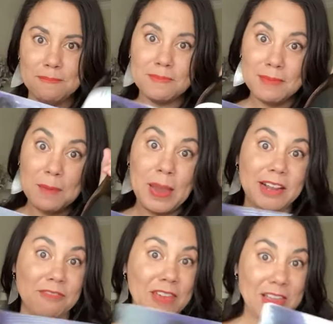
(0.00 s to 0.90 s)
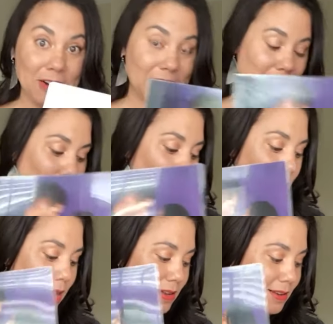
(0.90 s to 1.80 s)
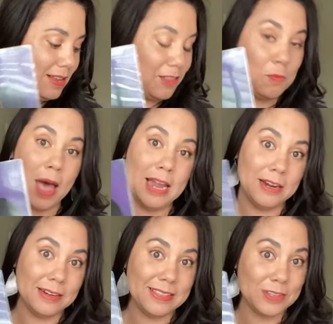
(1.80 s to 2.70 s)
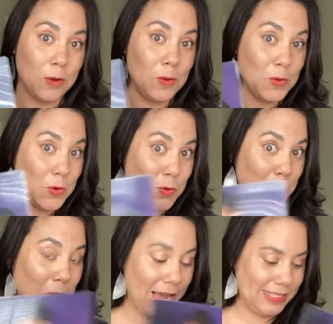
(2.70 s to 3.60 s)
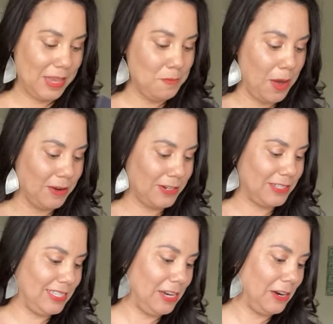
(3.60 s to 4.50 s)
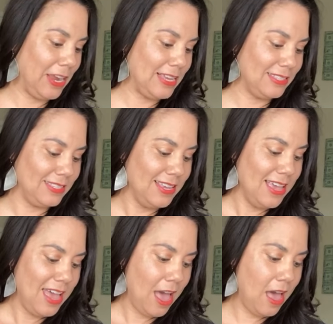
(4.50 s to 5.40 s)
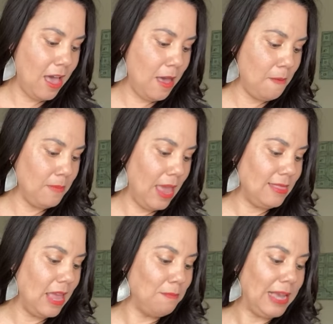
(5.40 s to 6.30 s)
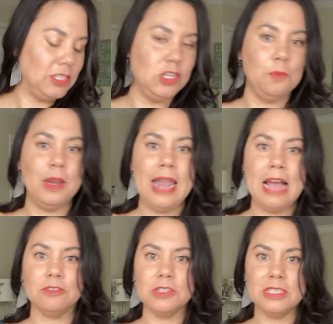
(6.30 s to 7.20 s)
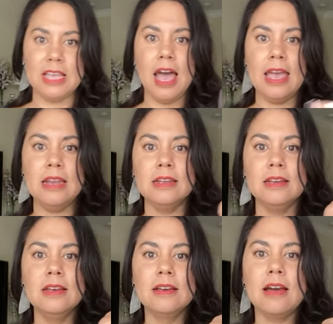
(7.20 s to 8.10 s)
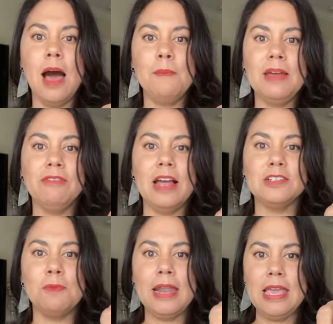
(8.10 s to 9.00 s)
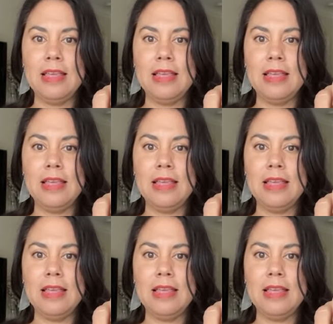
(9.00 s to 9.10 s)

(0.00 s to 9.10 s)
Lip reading: My parents' vineyard is what inspired this whole crazy bonkers series. And then my supernatural signed copy of Lush Money,